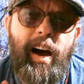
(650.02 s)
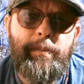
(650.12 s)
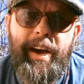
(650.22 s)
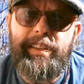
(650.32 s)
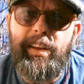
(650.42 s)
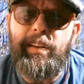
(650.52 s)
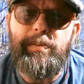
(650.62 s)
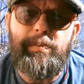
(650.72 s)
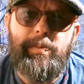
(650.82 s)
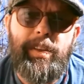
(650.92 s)
Make
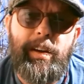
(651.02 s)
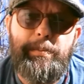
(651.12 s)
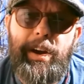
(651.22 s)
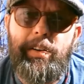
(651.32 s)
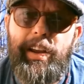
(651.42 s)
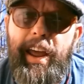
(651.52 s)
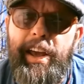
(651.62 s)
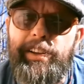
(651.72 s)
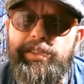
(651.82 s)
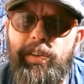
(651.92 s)
the beer
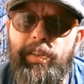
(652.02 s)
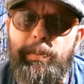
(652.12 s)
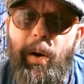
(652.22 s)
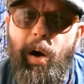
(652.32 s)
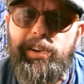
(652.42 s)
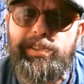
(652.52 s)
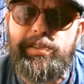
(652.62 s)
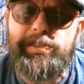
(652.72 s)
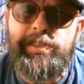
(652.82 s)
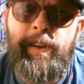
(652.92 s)
kits or the
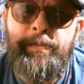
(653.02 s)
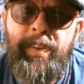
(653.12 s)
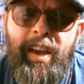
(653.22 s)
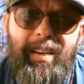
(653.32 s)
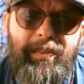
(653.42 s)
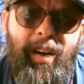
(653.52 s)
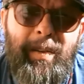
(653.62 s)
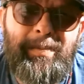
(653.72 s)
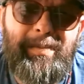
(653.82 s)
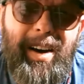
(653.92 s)
partials
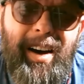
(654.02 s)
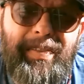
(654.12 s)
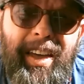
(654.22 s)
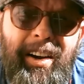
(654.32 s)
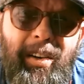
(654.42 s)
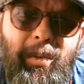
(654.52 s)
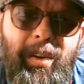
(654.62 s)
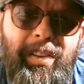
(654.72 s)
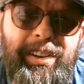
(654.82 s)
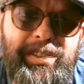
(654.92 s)
from that are
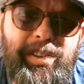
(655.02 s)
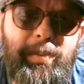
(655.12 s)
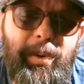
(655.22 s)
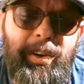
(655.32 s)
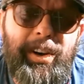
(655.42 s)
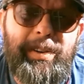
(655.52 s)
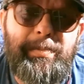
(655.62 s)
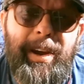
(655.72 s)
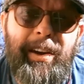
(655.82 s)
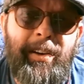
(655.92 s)
really super good
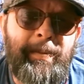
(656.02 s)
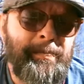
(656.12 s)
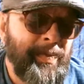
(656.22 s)
beer.